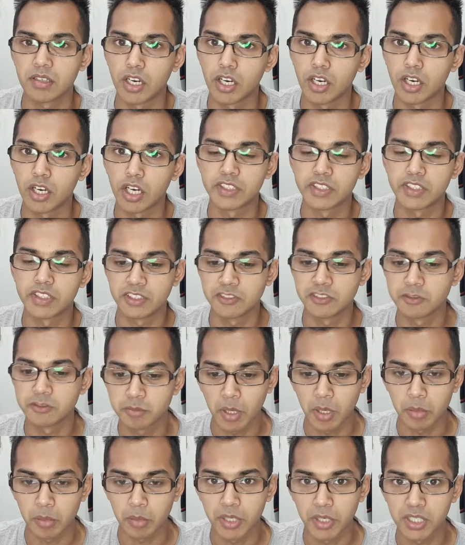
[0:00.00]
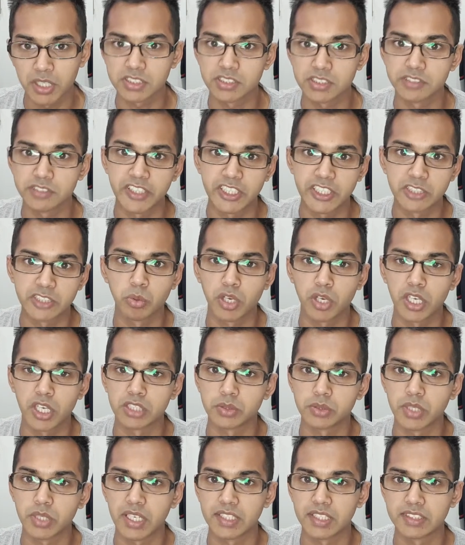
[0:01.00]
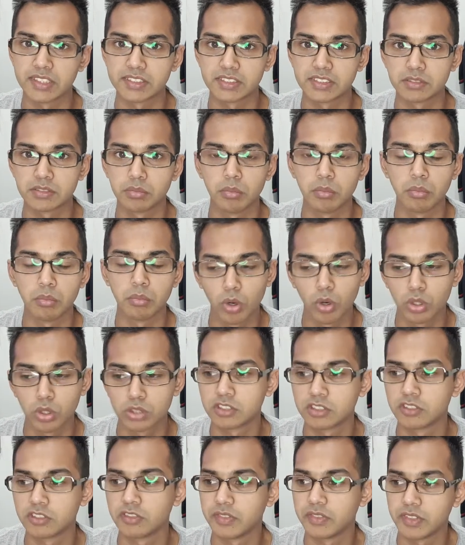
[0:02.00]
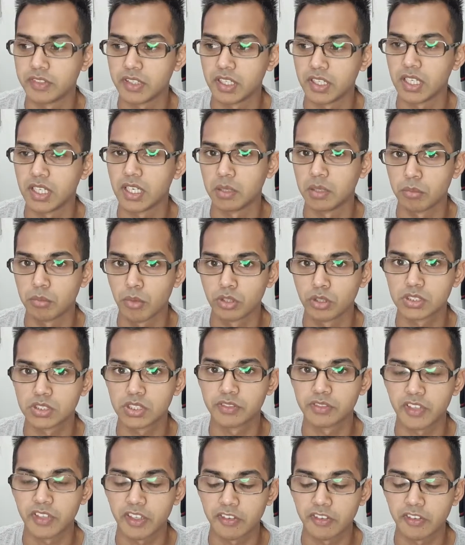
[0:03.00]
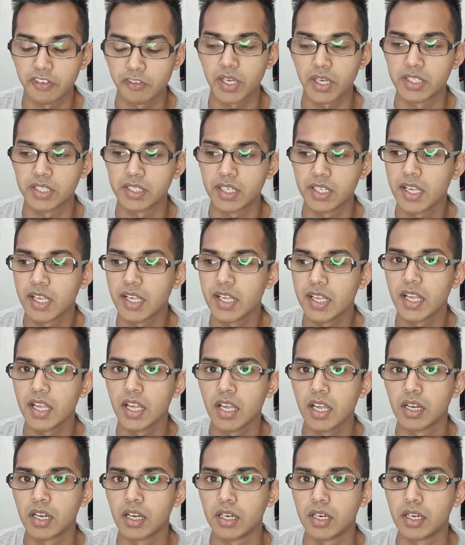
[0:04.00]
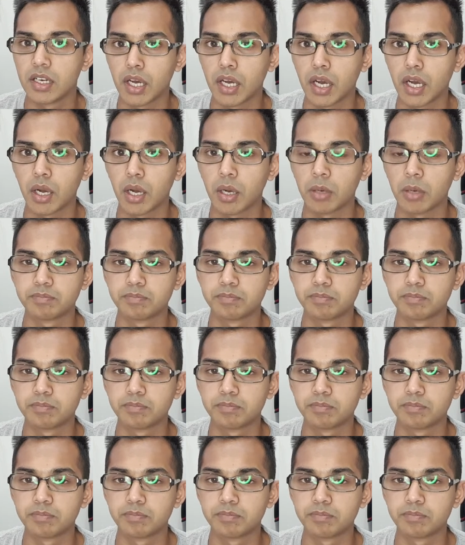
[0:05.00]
things. Even my personal Facebook as well. Most of everyone uh,